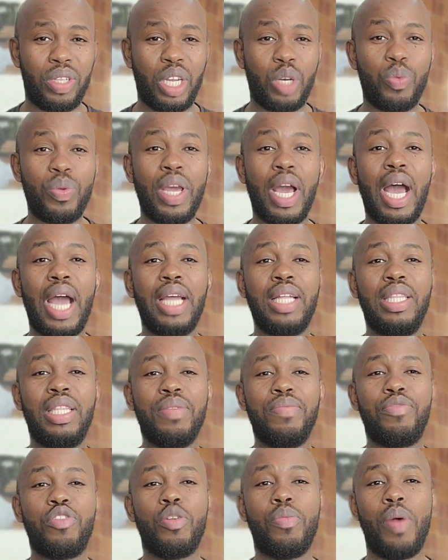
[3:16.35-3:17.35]
that we hide
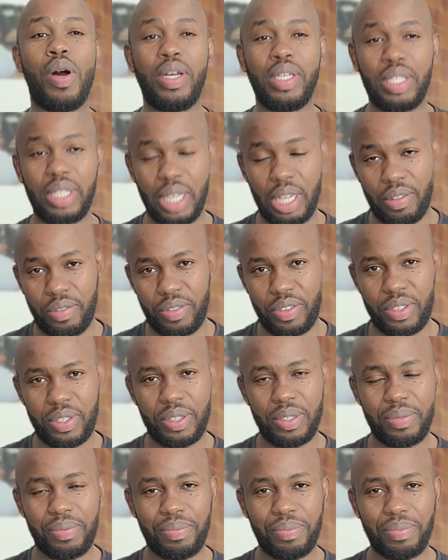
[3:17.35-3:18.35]
them from ourselves.